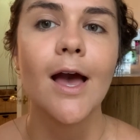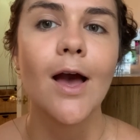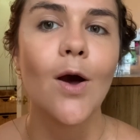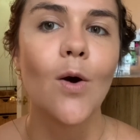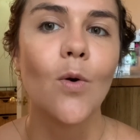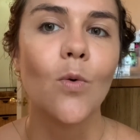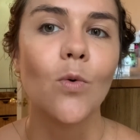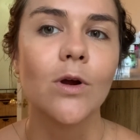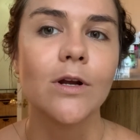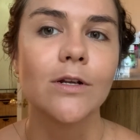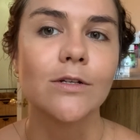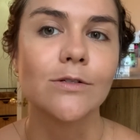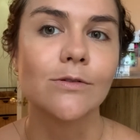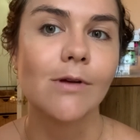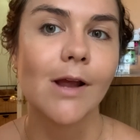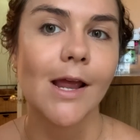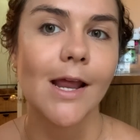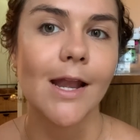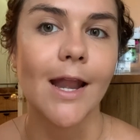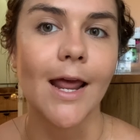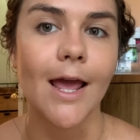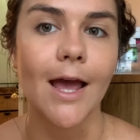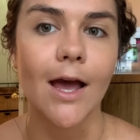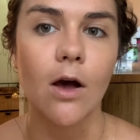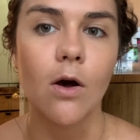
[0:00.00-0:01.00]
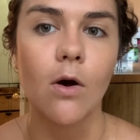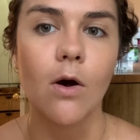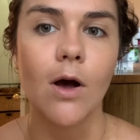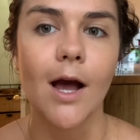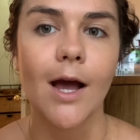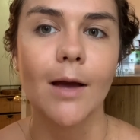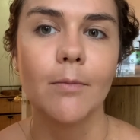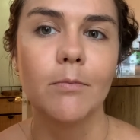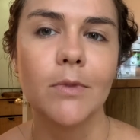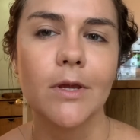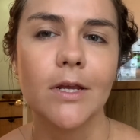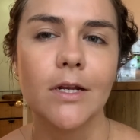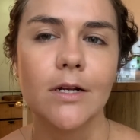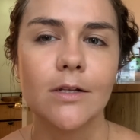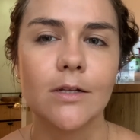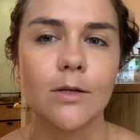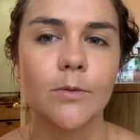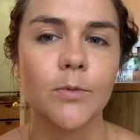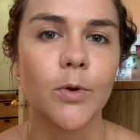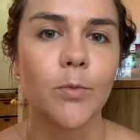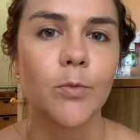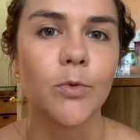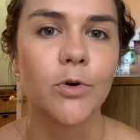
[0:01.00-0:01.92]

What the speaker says: Whereas right now I'm being a little bit